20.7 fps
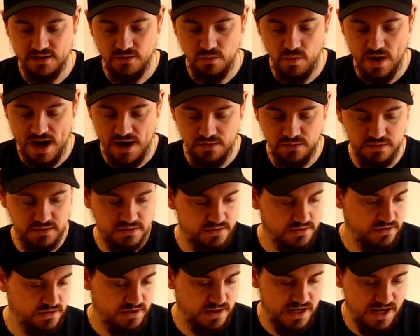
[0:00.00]
Wow,
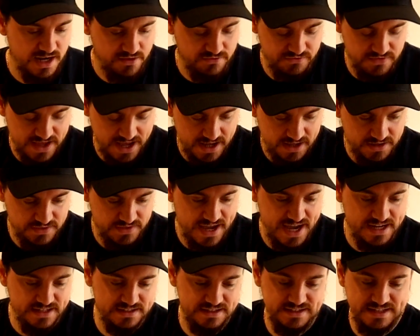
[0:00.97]
love that.
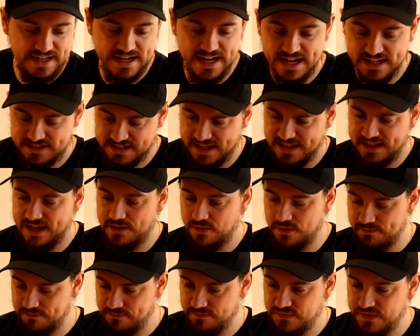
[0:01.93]
That is a 10 out of 10, that
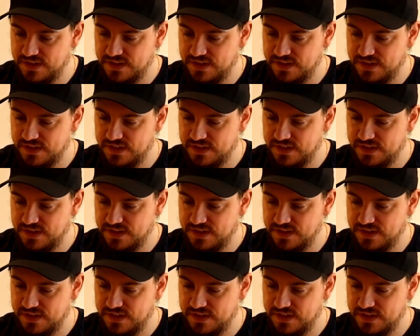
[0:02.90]
one.